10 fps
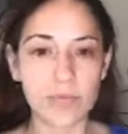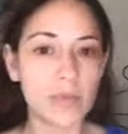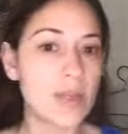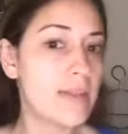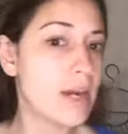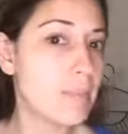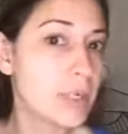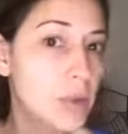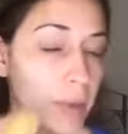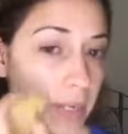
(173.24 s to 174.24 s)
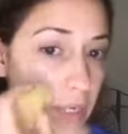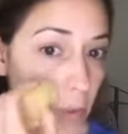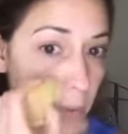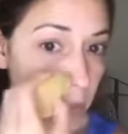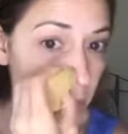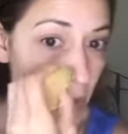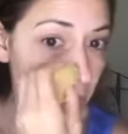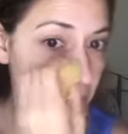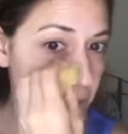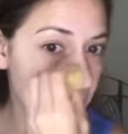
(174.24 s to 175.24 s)
And then I'm going to go ahead and go in on
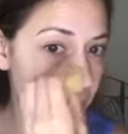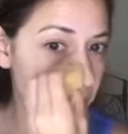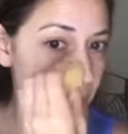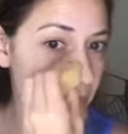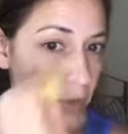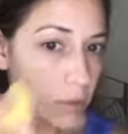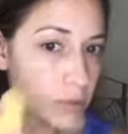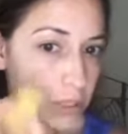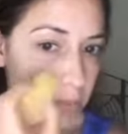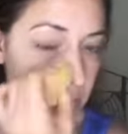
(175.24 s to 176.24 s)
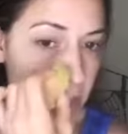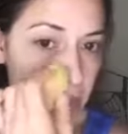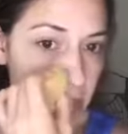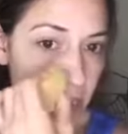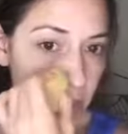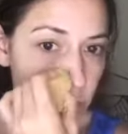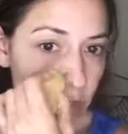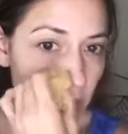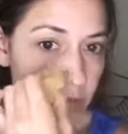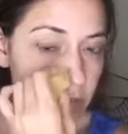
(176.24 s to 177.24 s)
the side of my nose because I do
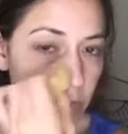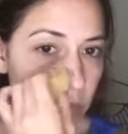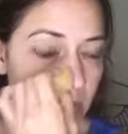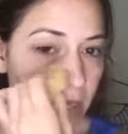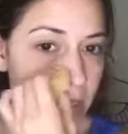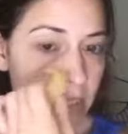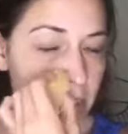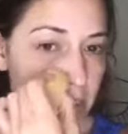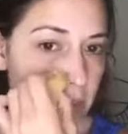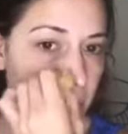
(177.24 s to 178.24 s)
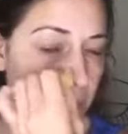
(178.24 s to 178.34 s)
have some redness.